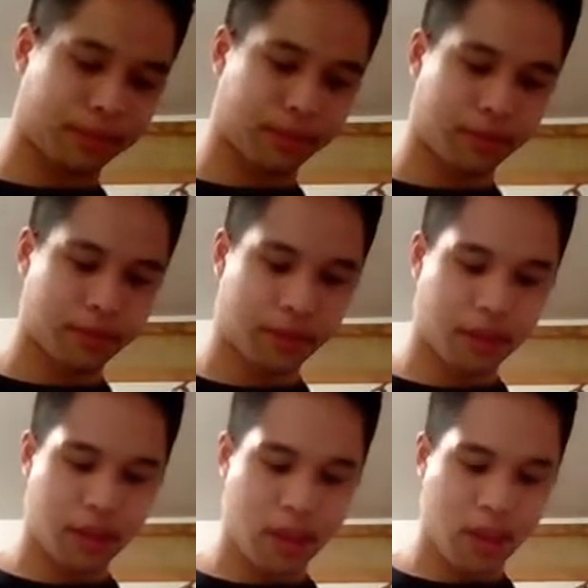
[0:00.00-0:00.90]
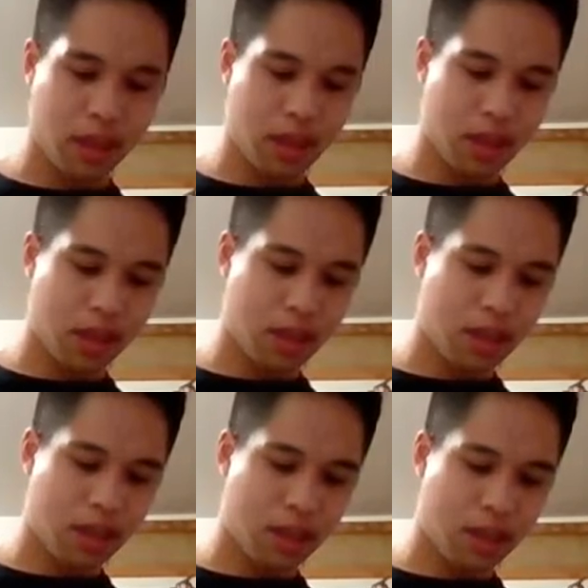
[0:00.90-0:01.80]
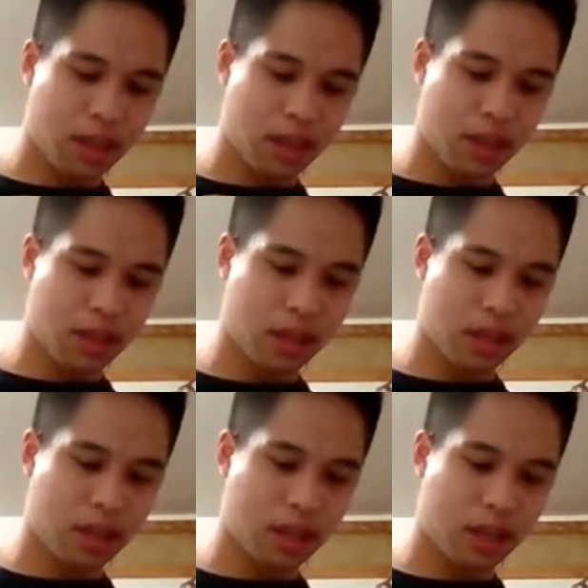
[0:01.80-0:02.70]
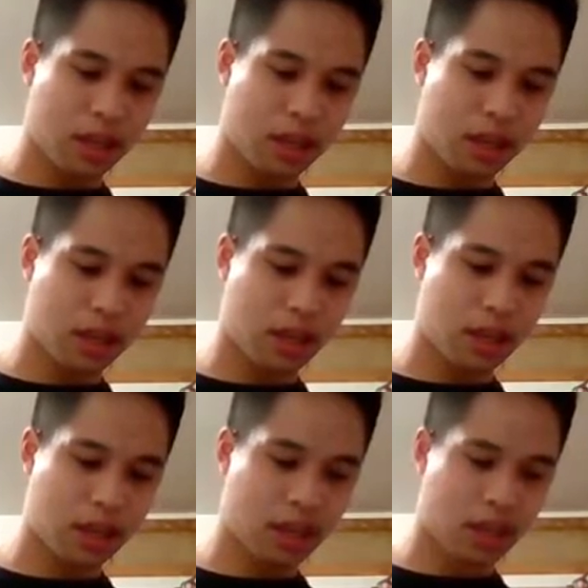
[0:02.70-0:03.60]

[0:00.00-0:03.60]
[no speech]